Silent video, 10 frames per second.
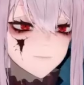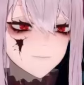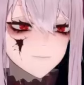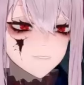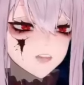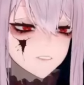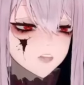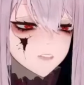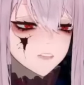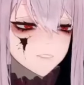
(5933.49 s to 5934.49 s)
Hi,
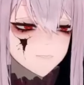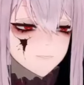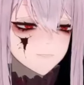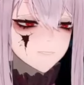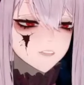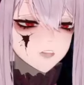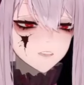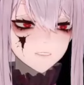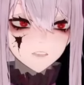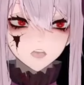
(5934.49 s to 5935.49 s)
Valor. Can you get a
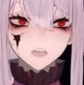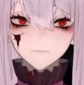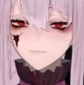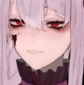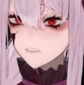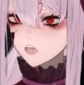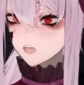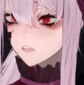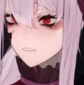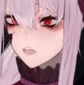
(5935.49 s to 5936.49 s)
ship? Uh,
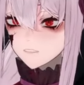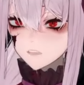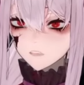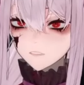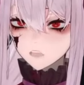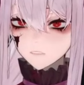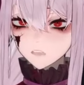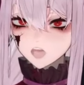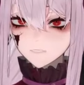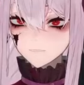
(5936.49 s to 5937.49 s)
no, but I can turn into a
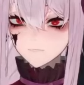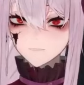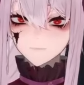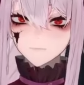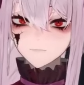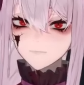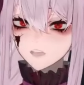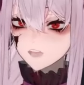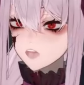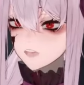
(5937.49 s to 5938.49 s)
rat.
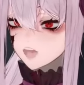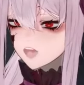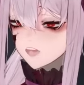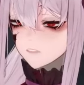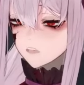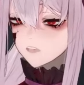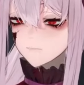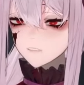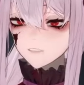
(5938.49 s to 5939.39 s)
I am Wilfred.